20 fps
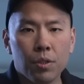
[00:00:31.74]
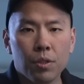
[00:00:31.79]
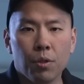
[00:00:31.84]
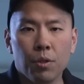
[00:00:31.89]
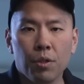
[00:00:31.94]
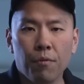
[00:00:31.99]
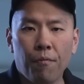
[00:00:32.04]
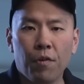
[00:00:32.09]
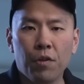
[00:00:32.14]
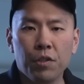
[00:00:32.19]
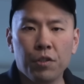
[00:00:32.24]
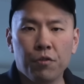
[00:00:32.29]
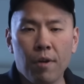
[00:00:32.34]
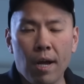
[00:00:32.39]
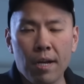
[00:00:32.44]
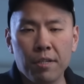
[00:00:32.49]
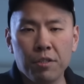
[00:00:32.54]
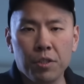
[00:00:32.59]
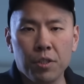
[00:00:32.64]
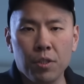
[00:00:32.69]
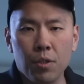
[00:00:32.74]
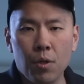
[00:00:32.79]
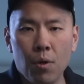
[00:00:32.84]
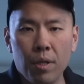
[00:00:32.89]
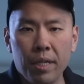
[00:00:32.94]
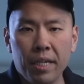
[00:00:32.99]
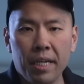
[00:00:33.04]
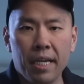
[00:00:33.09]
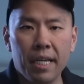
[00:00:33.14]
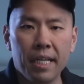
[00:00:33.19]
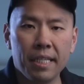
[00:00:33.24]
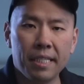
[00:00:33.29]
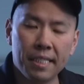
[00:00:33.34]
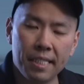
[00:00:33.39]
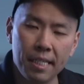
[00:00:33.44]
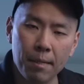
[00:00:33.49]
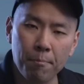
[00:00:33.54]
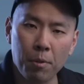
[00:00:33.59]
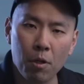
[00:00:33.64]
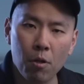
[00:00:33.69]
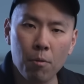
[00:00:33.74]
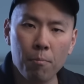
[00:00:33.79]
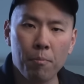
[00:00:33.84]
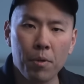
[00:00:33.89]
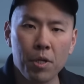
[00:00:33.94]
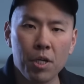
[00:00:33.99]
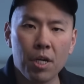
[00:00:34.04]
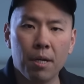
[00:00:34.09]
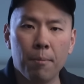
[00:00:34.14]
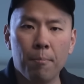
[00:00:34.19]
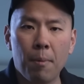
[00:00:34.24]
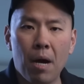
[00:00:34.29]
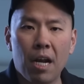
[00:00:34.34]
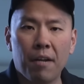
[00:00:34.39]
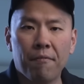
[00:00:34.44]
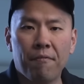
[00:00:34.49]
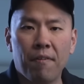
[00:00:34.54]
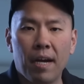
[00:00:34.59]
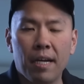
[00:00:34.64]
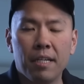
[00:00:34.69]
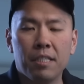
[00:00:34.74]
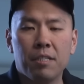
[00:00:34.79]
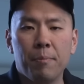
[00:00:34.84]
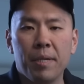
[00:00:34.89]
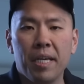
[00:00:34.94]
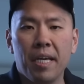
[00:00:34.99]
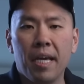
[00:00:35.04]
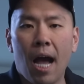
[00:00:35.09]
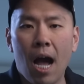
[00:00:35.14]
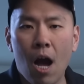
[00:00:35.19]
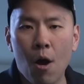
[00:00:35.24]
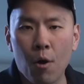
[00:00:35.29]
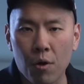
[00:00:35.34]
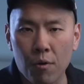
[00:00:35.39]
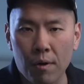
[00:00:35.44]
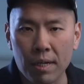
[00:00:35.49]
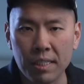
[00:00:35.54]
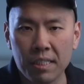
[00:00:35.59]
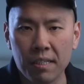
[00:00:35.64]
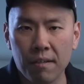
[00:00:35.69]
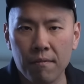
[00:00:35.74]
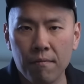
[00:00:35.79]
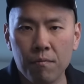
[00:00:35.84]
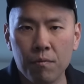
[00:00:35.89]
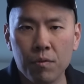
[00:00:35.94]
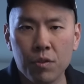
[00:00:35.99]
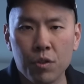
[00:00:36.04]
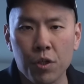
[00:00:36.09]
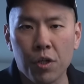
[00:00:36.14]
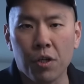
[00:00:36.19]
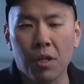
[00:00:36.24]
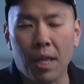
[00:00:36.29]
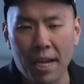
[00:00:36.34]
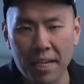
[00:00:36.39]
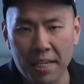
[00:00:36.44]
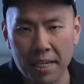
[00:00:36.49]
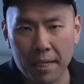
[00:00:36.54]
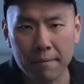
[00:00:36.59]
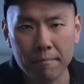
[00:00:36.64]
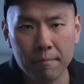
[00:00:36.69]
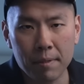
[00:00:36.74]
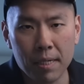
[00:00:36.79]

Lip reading: So the first strategy is a nullie. It's simple, but you can modify it to be how aggressive to your liking.